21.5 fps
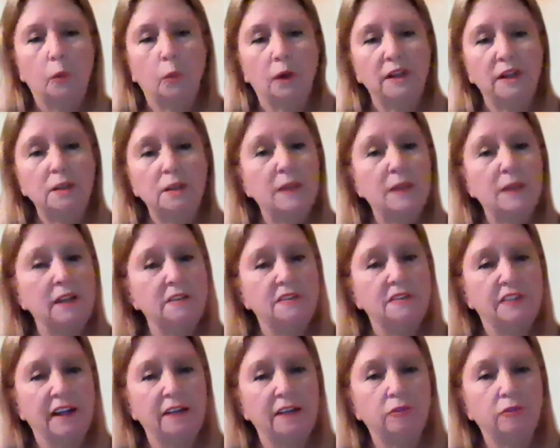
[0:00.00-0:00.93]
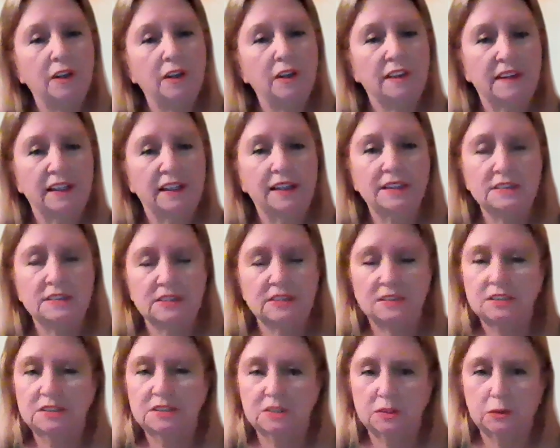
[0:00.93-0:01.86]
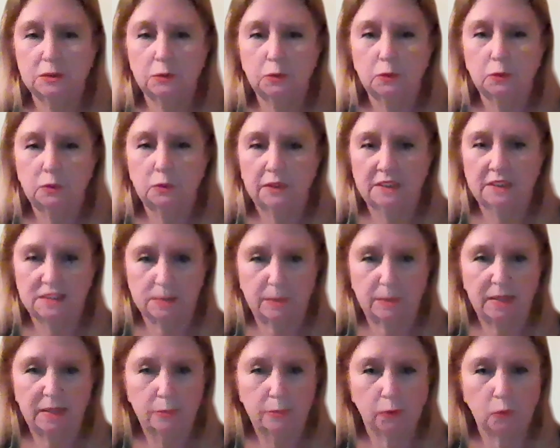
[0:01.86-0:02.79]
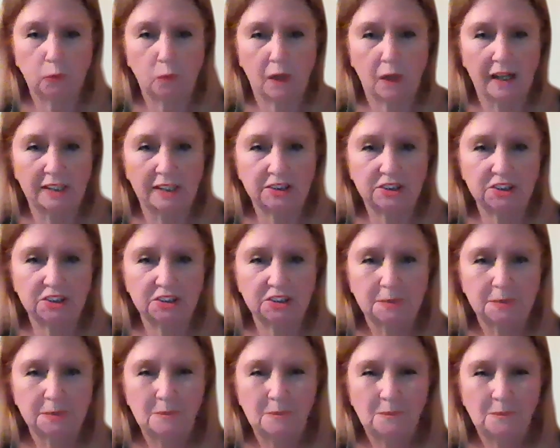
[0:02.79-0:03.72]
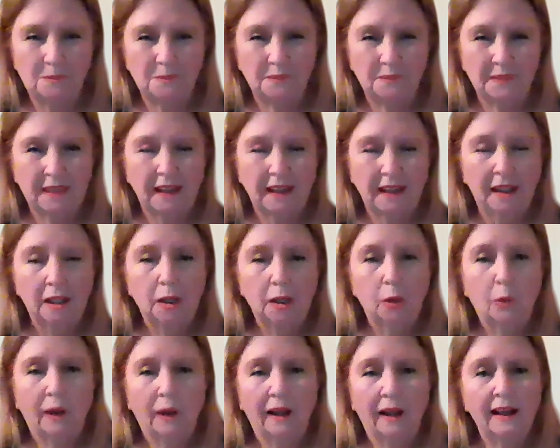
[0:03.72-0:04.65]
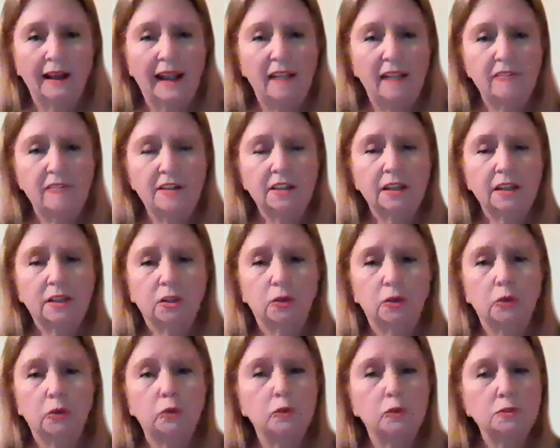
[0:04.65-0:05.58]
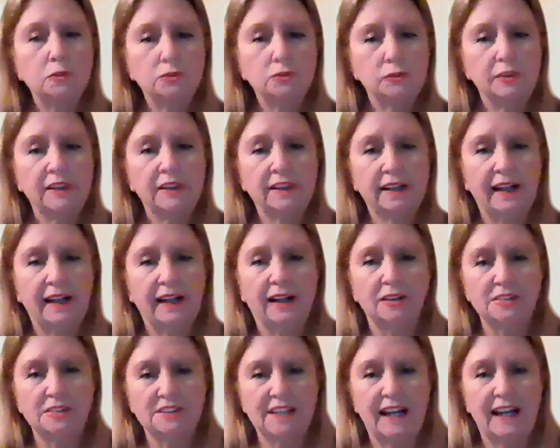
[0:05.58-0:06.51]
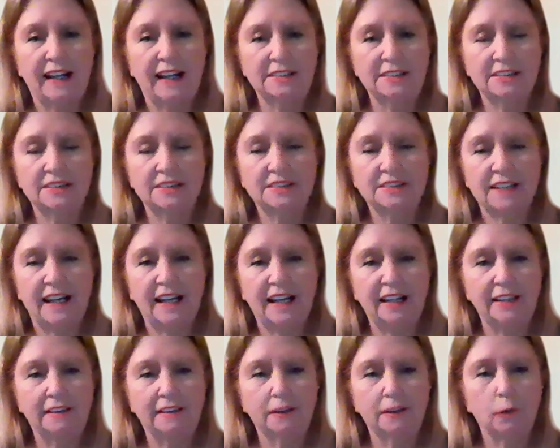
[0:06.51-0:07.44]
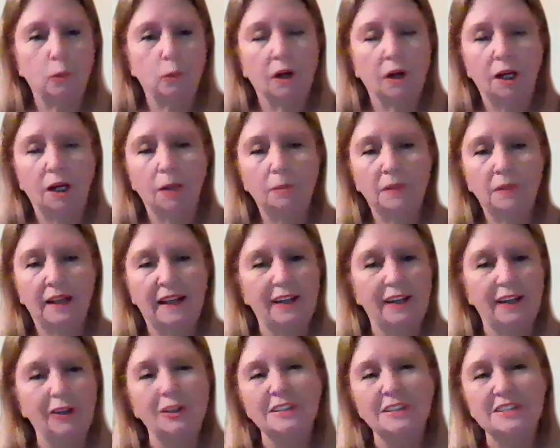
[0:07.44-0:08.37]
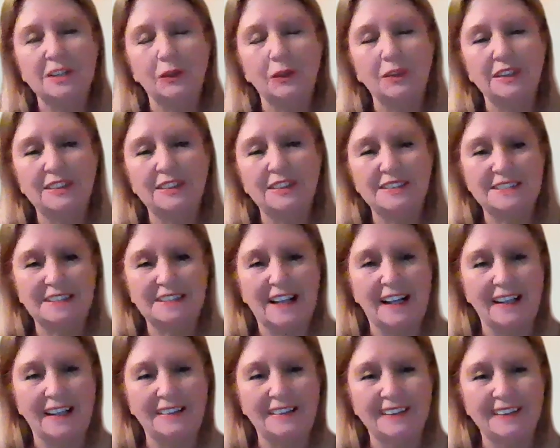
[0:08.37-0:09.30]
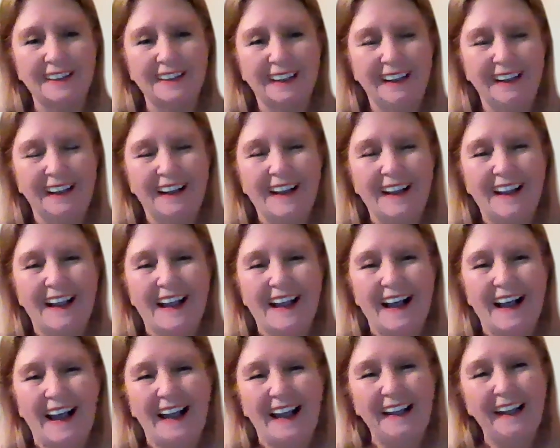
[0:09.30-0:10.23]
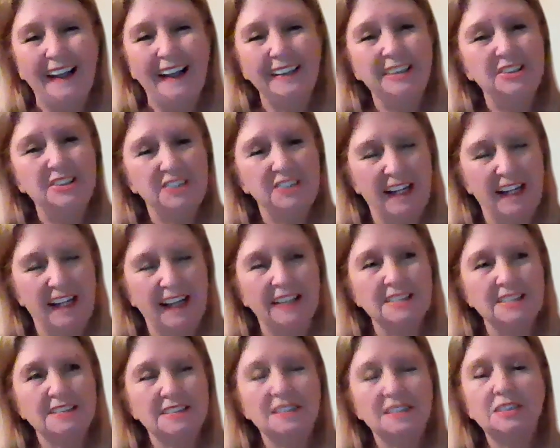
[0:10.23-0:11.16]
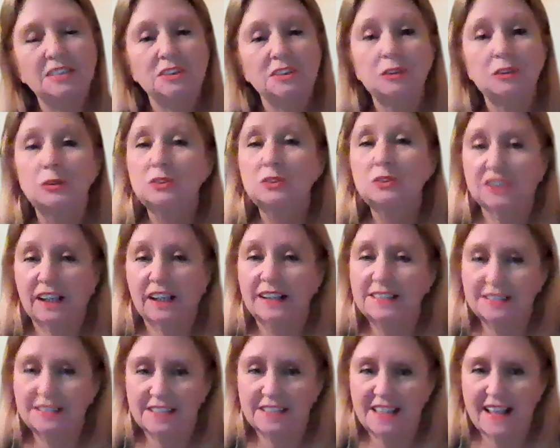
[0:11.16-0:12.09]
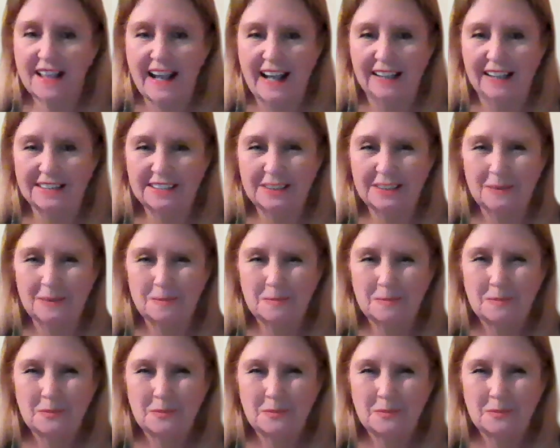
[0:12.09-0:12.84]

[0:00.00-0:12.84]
One of my favorite things to do is people watch. While having a cool drink outside today in the warm Arizona sun, I had a chance to do just that.